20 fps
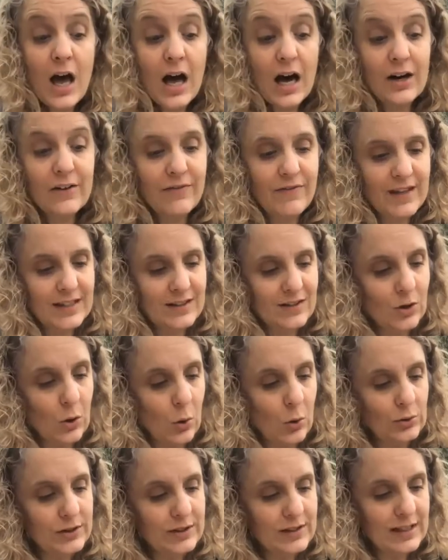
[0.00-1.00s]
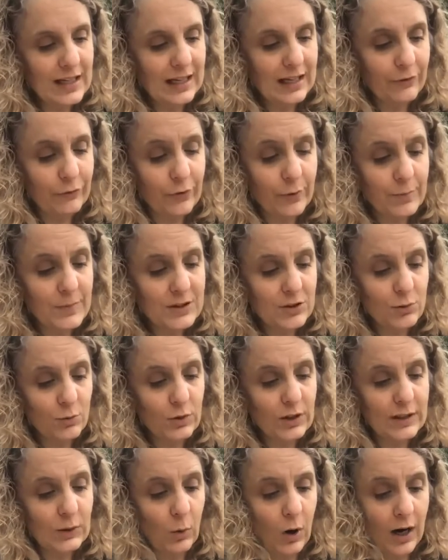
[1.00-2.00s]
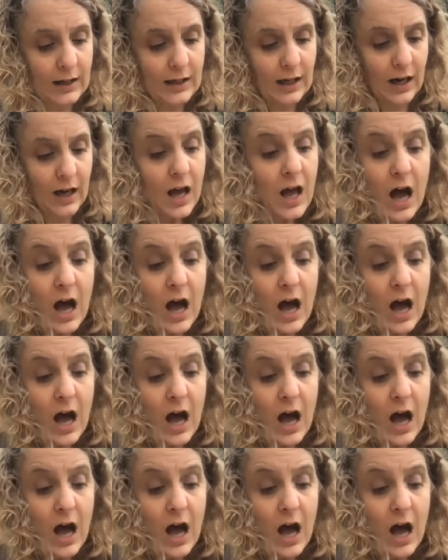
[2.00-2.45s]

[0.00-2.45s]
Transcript: of this golden ticket from Mr. Willy Wonka.